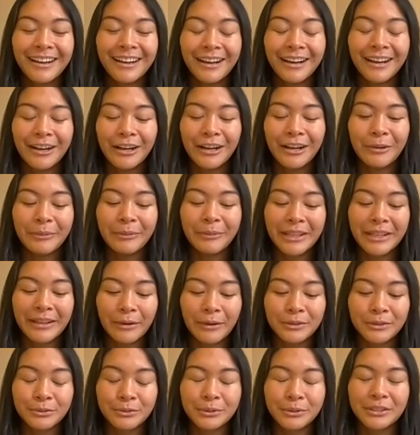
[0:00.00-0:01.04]
And that
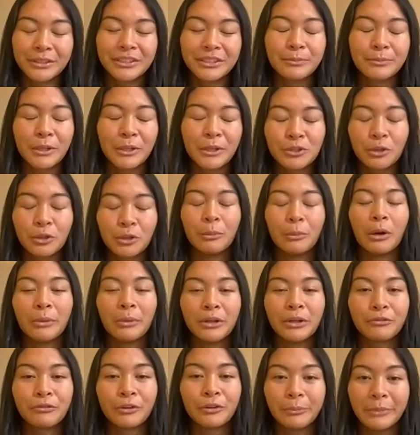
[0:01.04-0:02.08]
was a really special
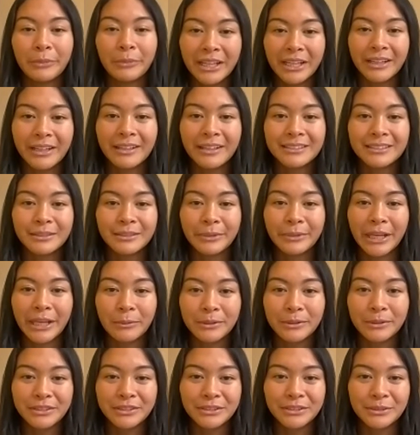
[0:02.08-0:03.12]
moment for me to be
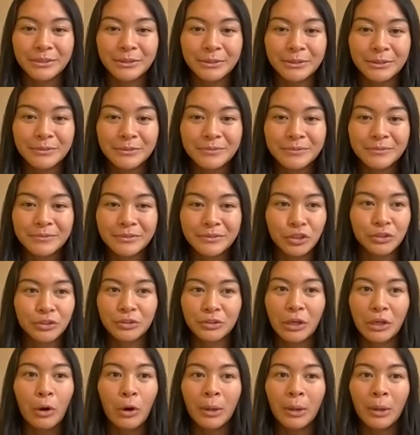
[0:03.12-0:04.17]
able to
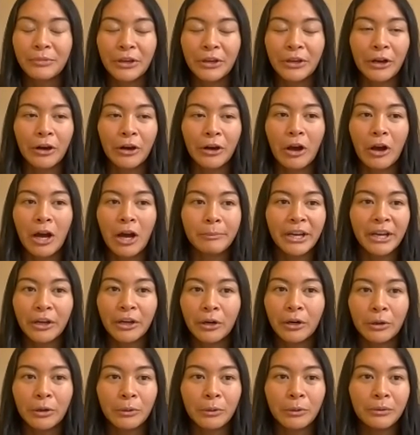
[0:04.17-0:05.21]
just go up there on my
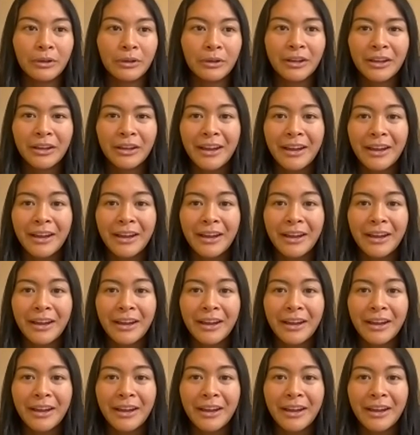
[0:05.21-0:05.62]
own.